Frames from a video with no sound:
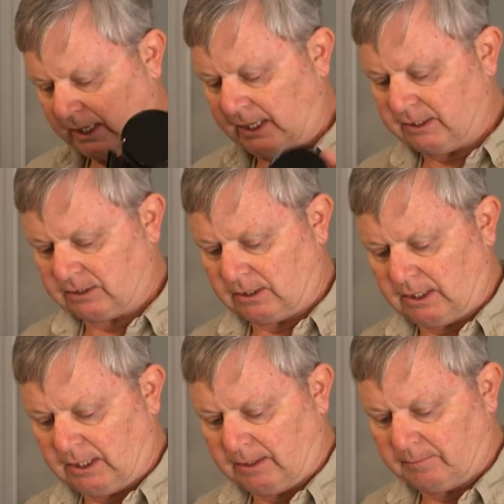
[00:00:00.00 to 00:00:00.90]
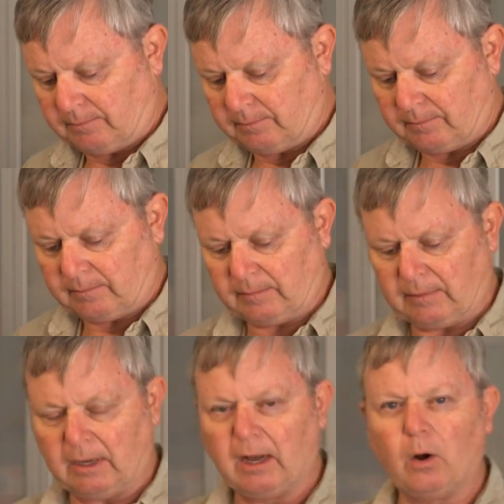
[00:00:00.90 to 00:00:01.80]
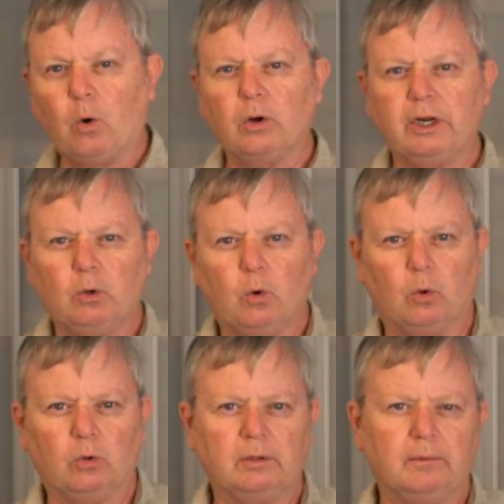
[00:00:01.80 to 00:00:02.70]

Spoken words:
And all in all,